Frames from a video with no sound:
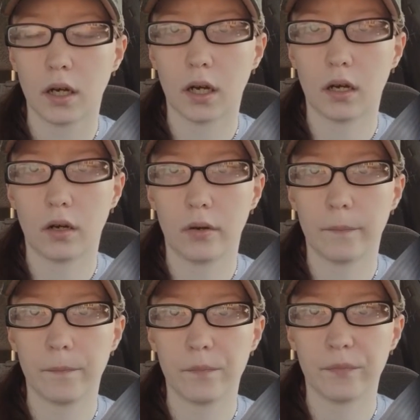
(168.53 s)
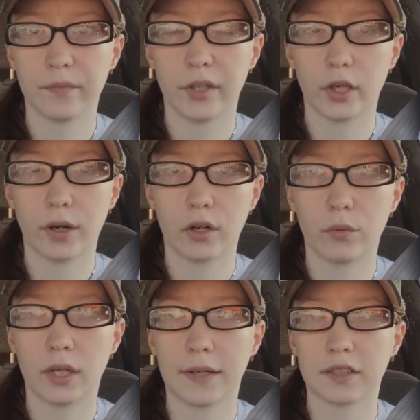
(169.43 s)
you know, I don't
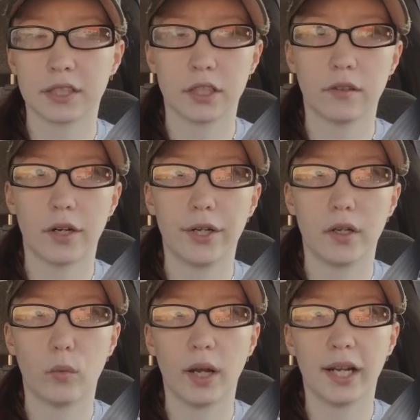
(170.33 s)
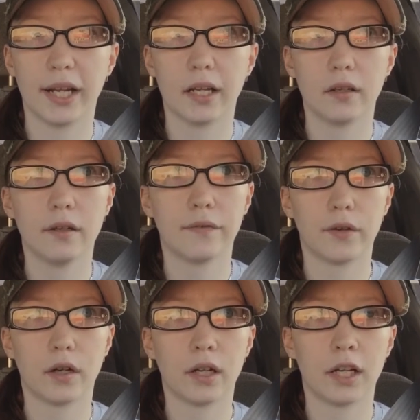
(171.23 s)
want to have to sit around here waiting
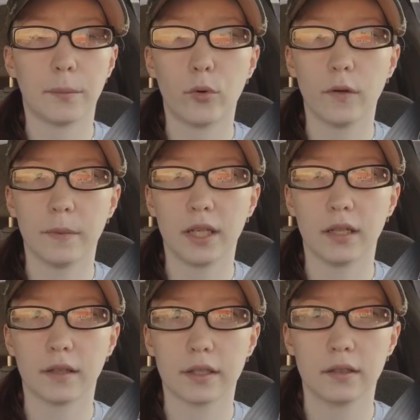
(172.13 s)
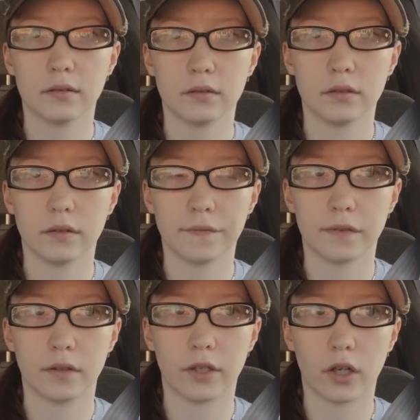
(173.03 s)
for an appointment
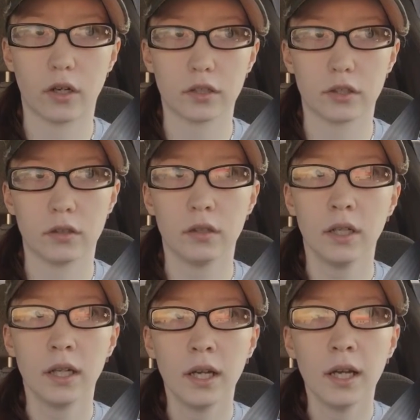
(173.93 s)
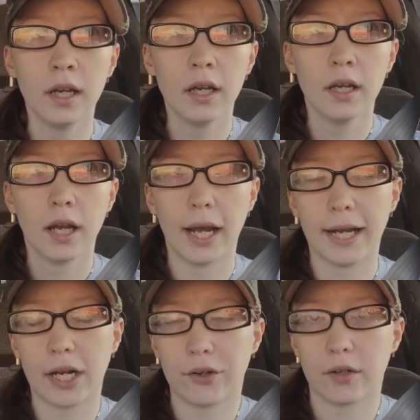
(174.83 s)
for the doctor,
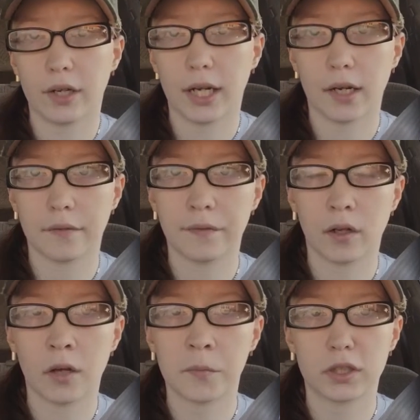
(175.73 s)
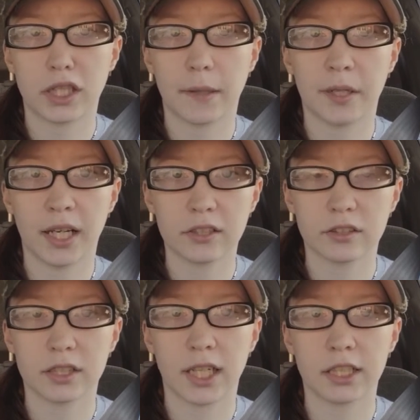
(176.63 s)
and I'd rather have a lot more time to
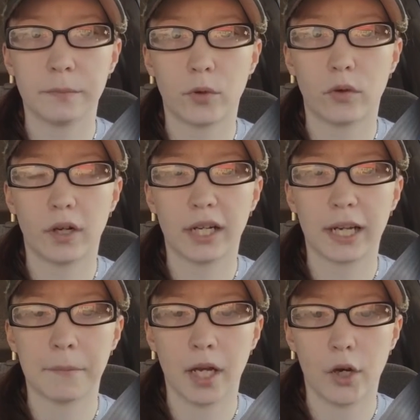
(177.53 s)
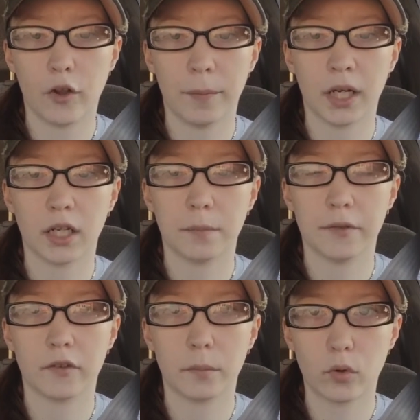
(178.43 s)
exercise more and get my health back up
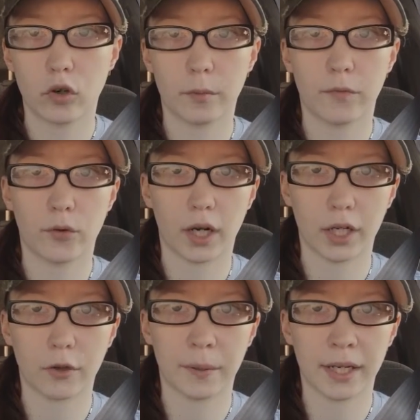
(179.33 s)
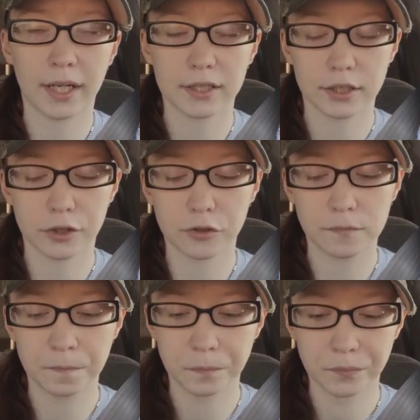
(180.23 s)
even more before I go back. So